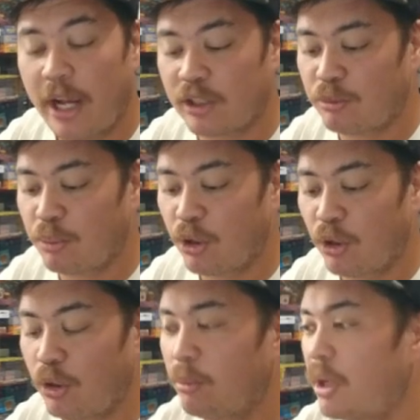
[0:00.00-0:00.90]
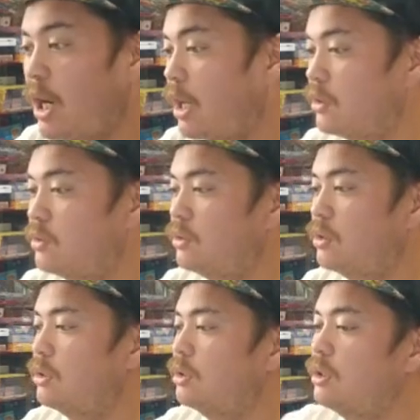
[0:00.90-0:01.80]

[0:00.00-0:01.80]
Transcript: packs per box,